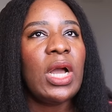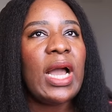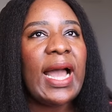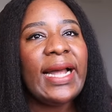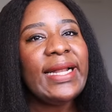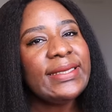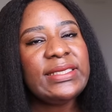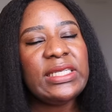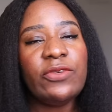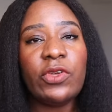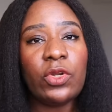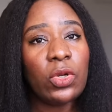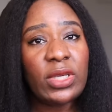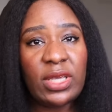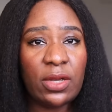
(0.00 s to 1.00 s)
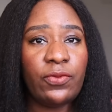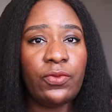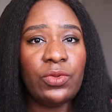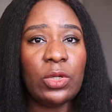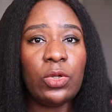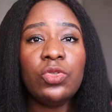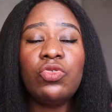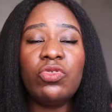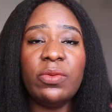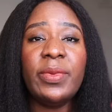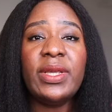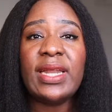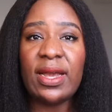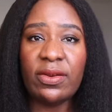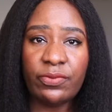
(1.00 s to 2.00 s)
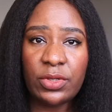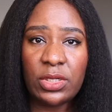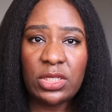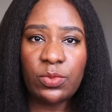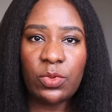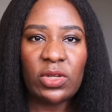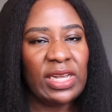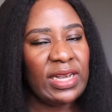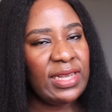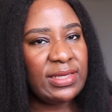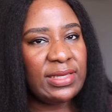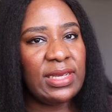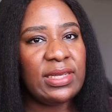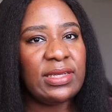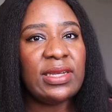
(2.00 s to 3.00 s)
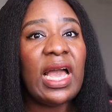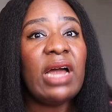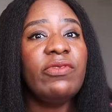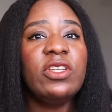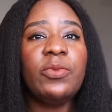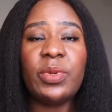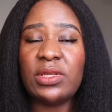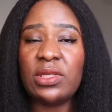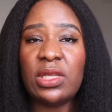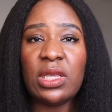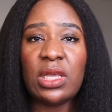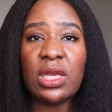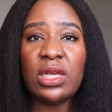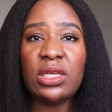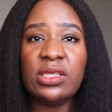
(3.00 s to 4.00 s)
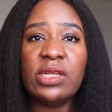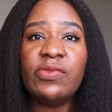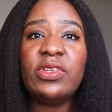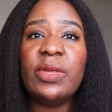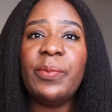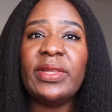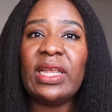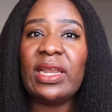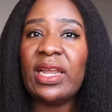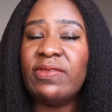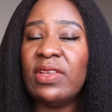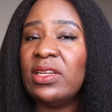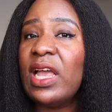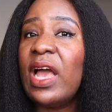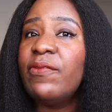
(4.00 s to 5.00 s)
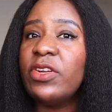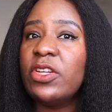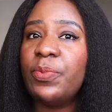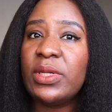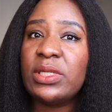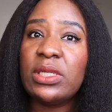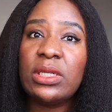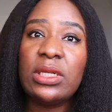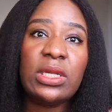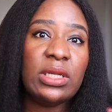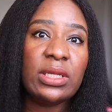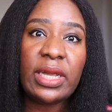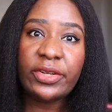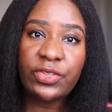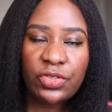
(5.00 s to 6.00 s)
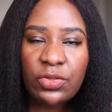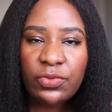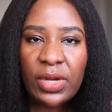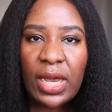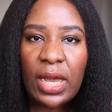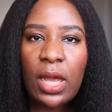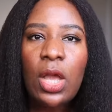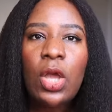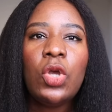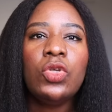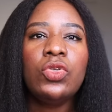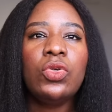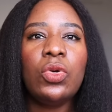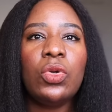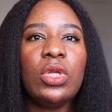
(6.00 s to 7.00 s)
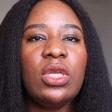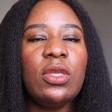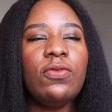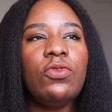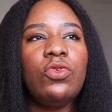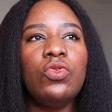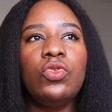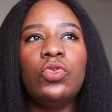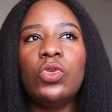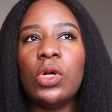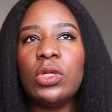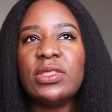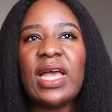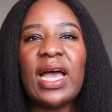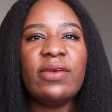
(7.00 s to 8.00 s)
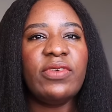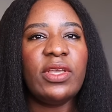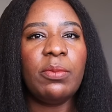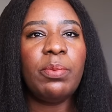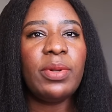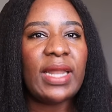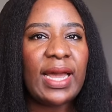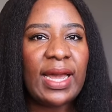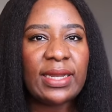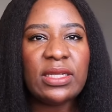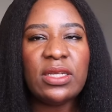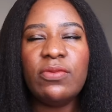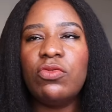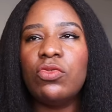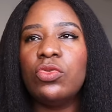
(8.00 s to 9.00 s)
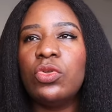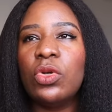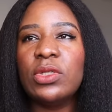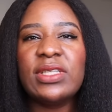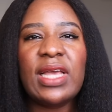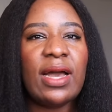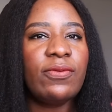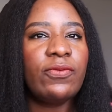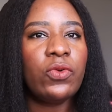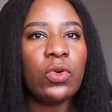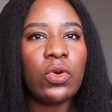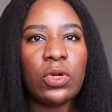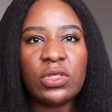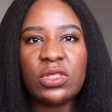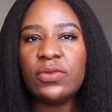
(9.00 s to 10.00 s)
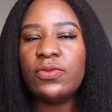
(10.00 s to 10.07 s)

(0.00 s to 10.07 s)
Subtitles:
and if you're not careful, you're going to remain average. Because like I said, the average person here is living a better life than the average person in Nigeria. So if you don't have a plan, if you don't have focus,